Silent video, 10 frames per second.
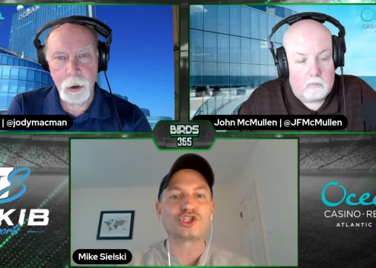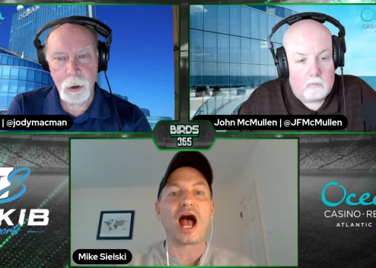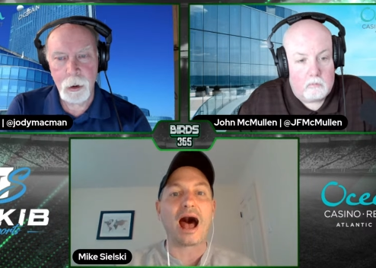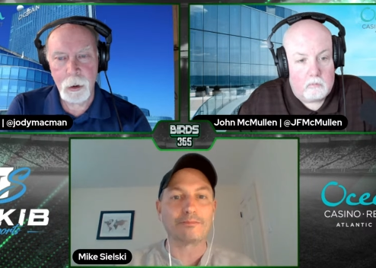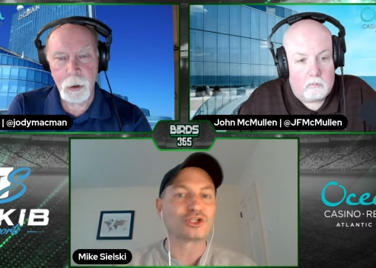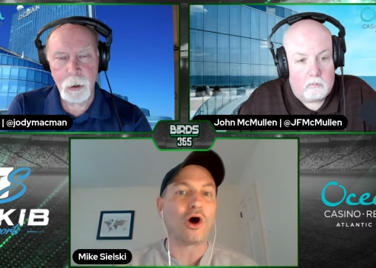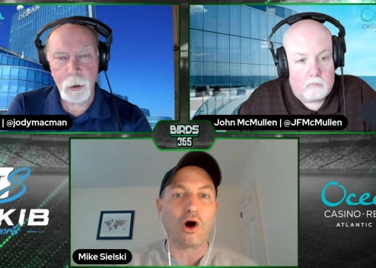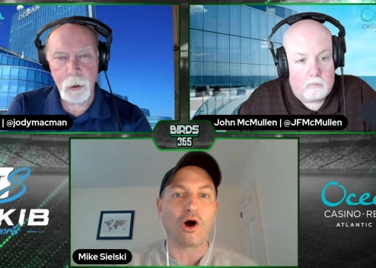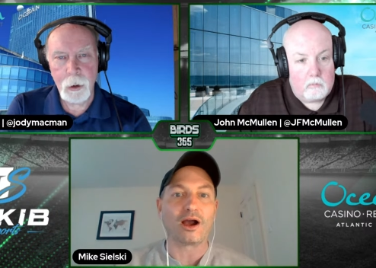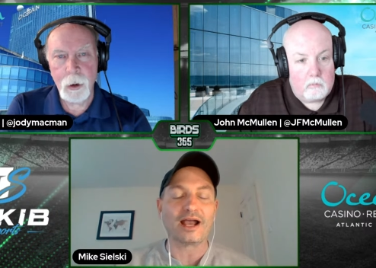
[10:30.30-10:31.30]
Speaker 1: jobs
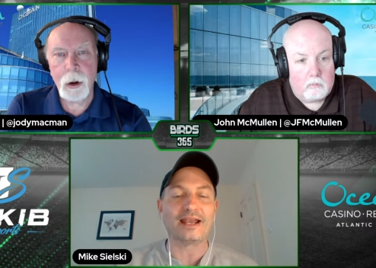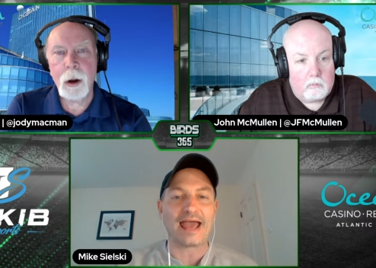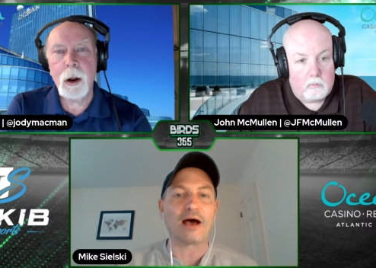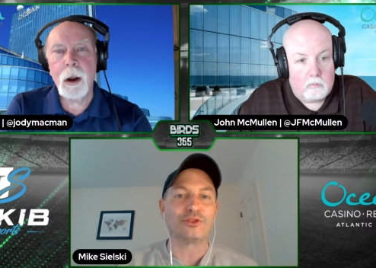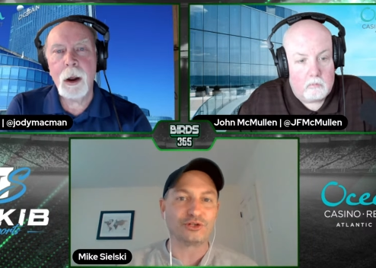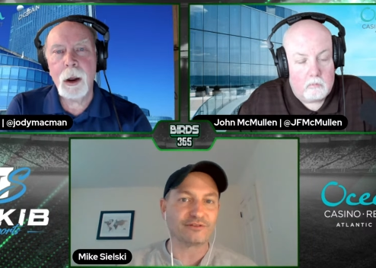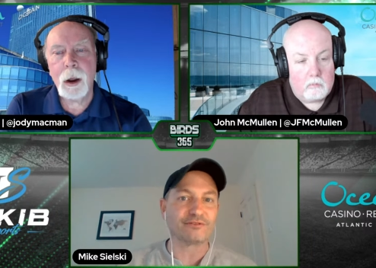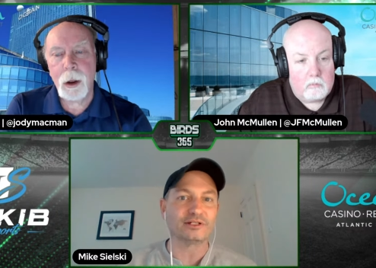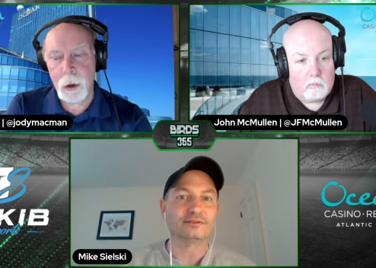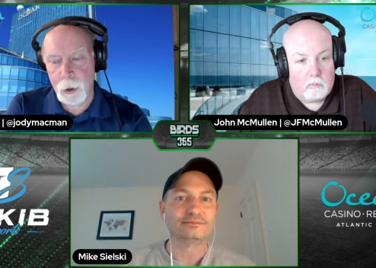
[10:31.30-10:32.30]
are and how they're
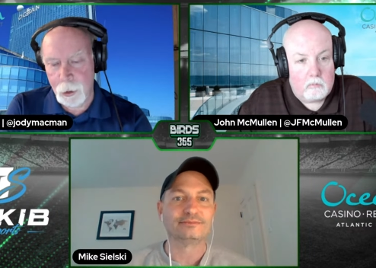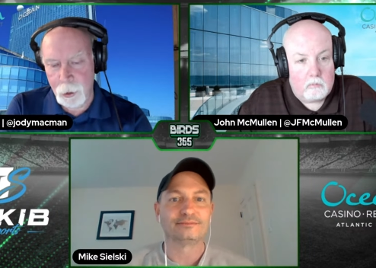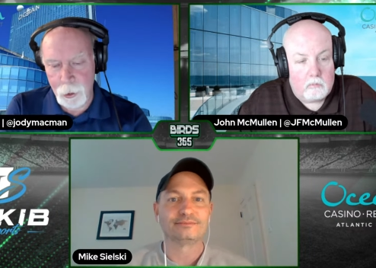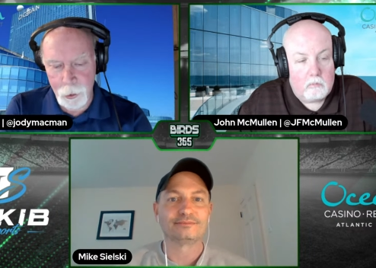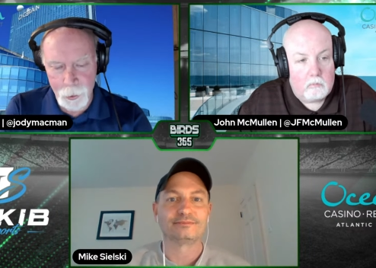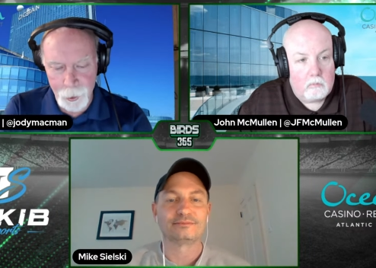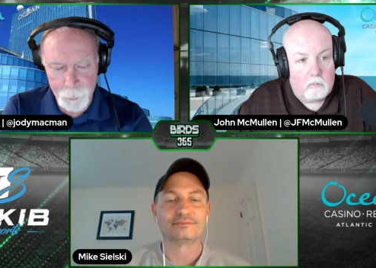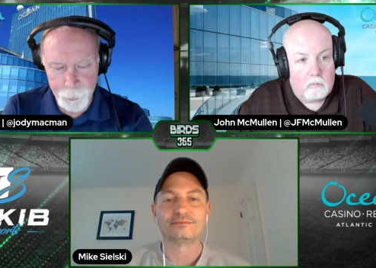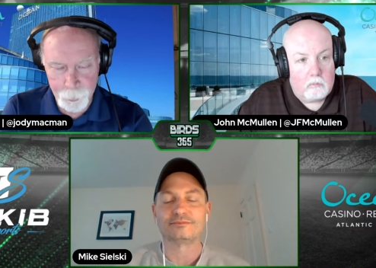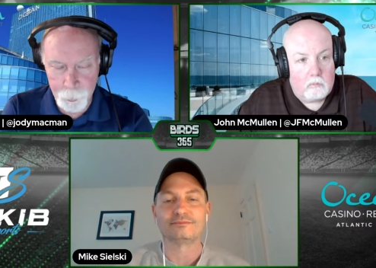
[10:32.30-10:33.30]
different.
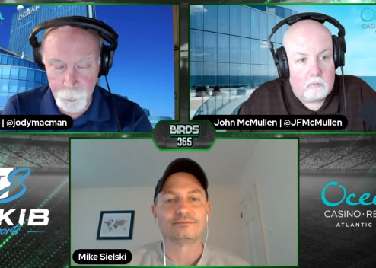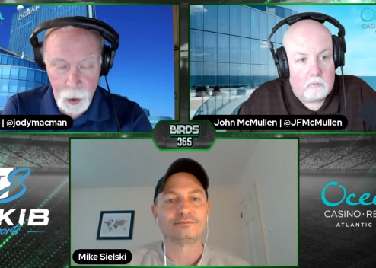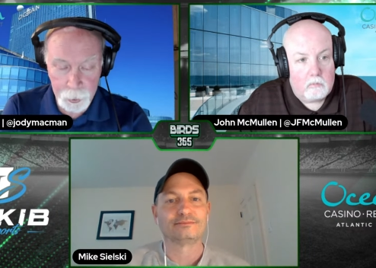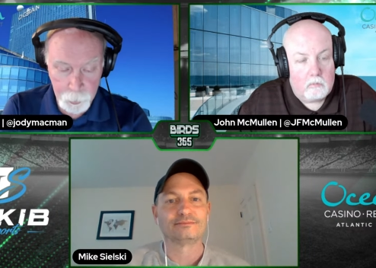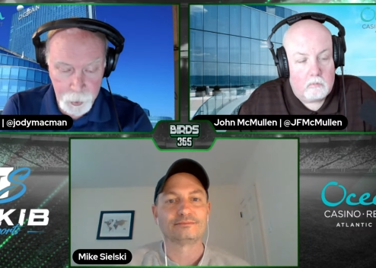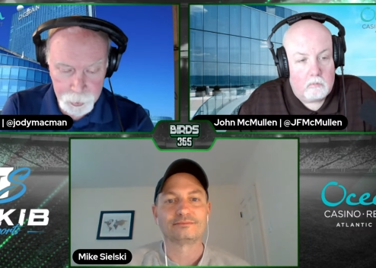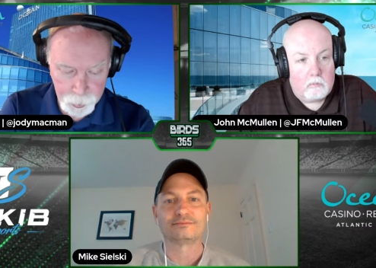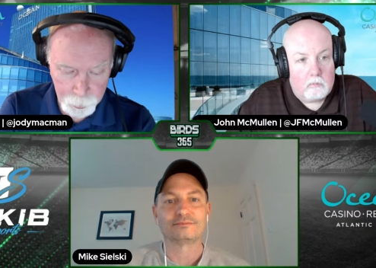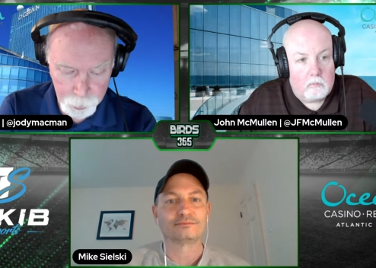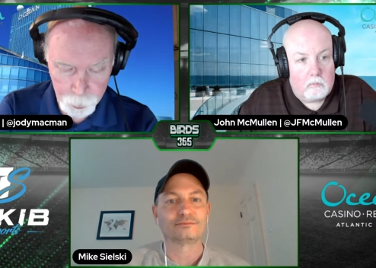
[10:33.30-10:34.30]
Speaker 2: Um, Mike, you made
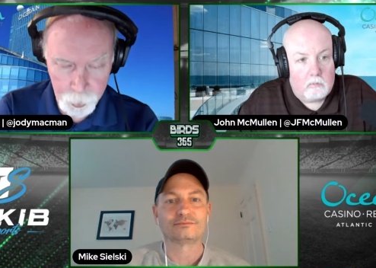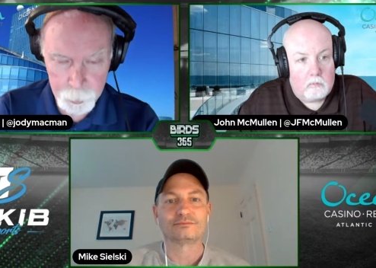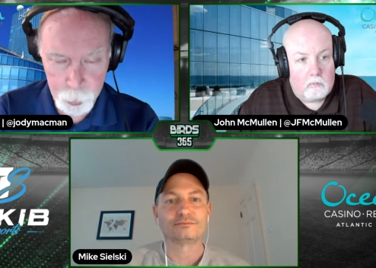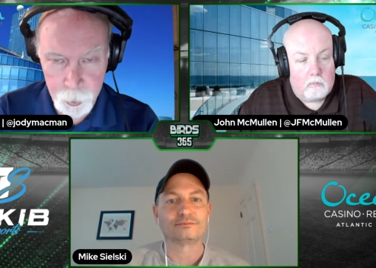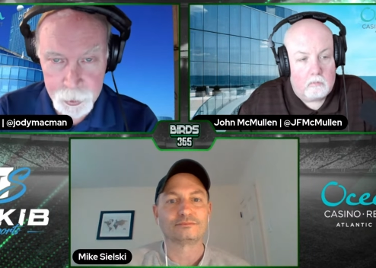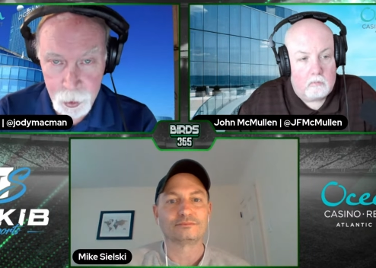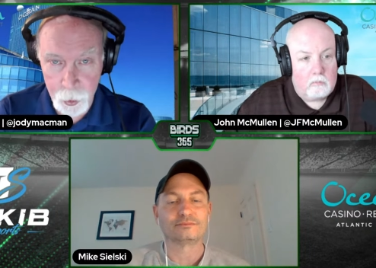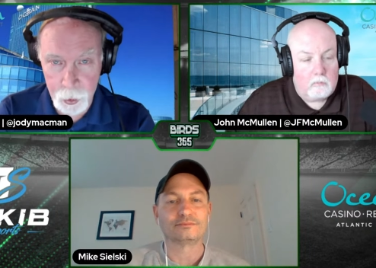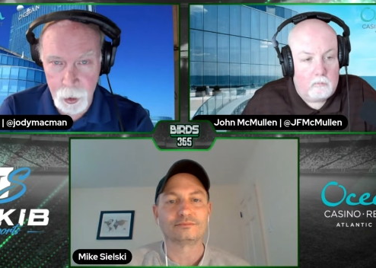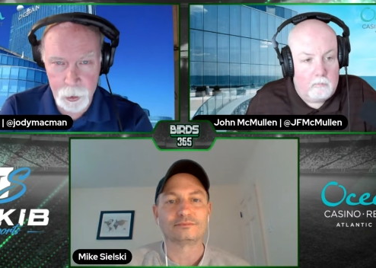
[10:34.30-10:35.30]
some great points
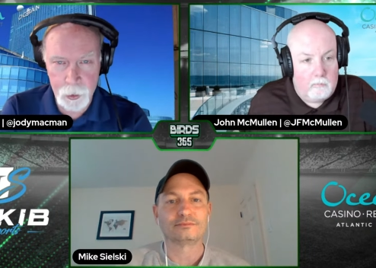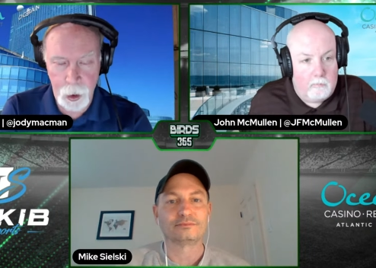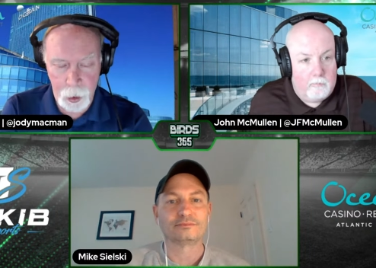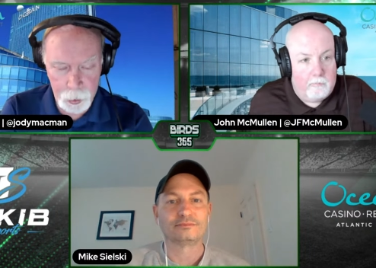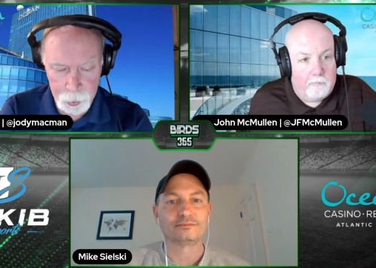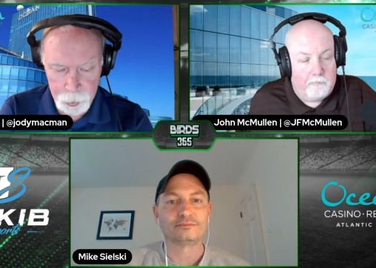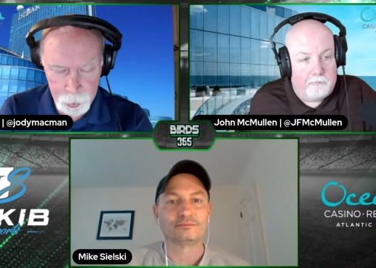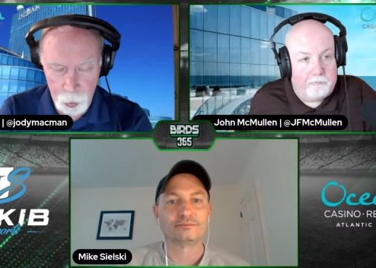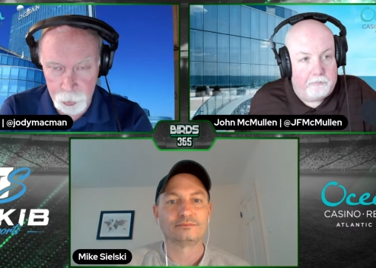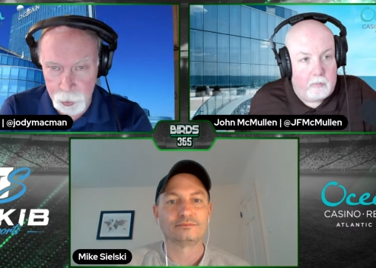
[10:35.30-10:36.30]
there, and I, I
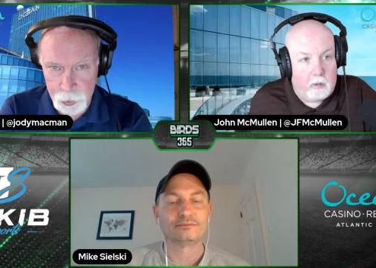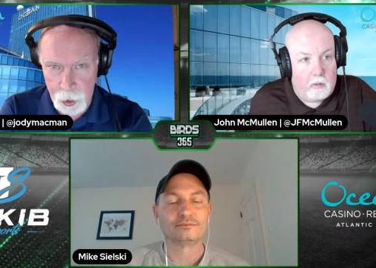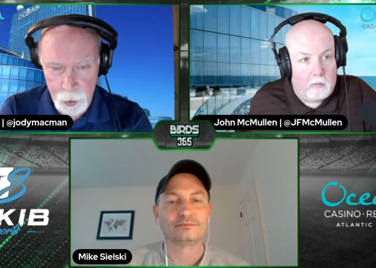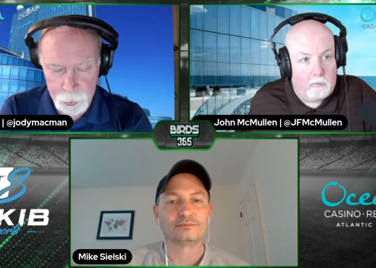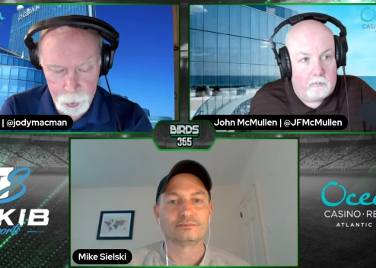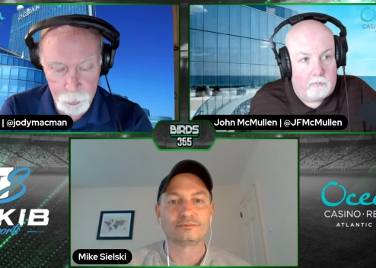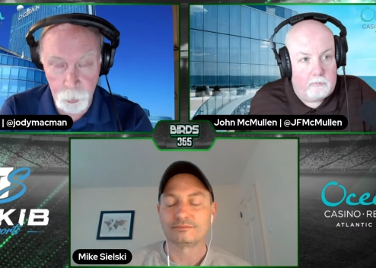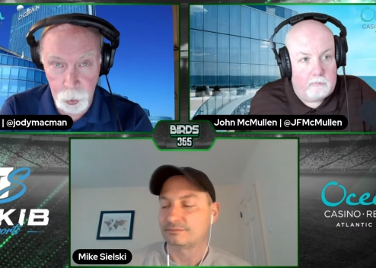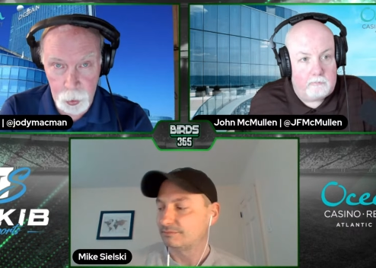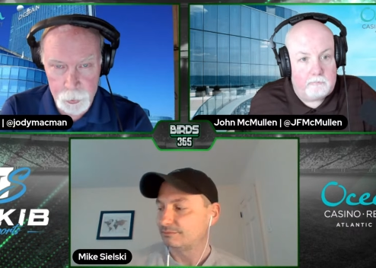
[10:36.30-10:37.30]
understand and
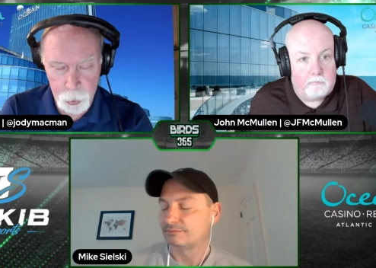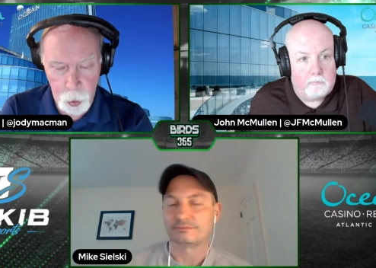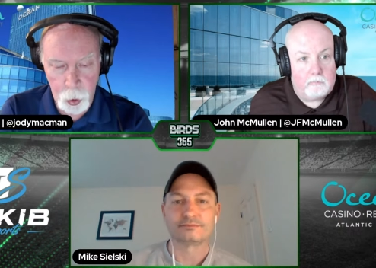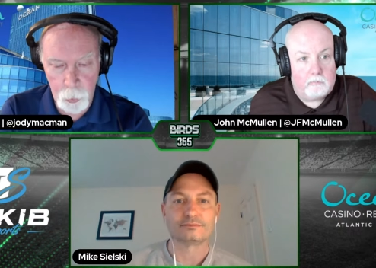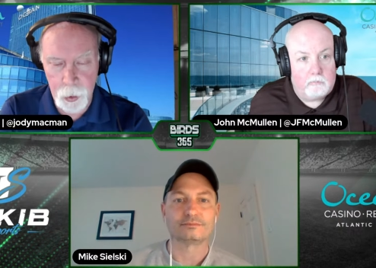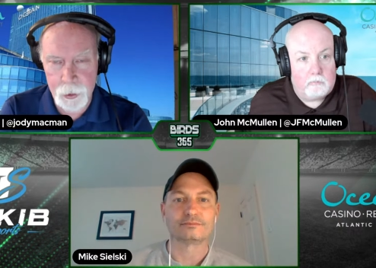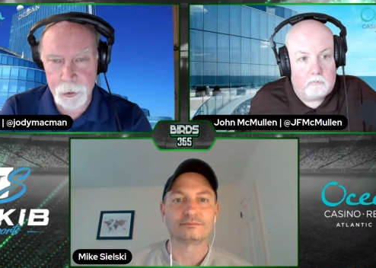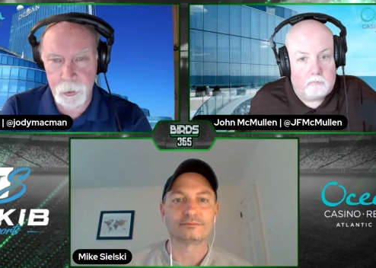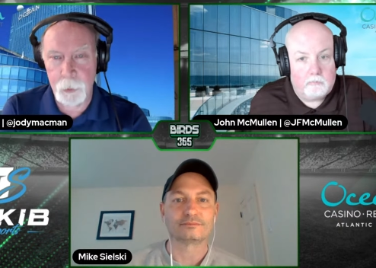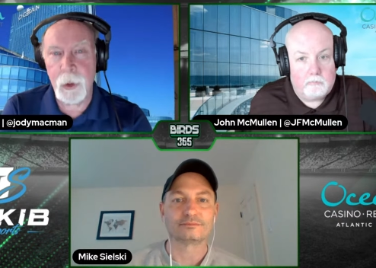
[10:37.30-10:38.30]
relate to a whole
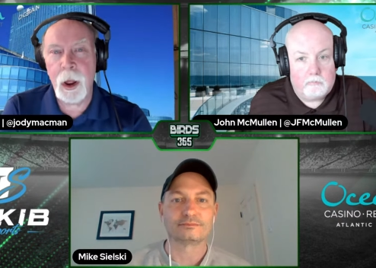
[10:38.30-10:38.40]
bunch of them.